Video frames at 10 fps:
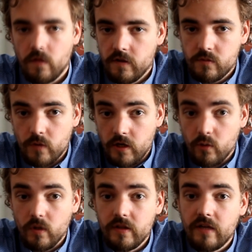This way
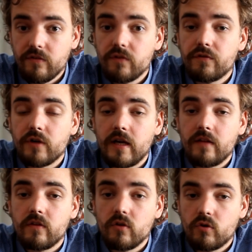you will never
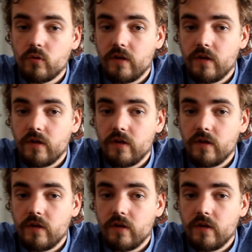forget to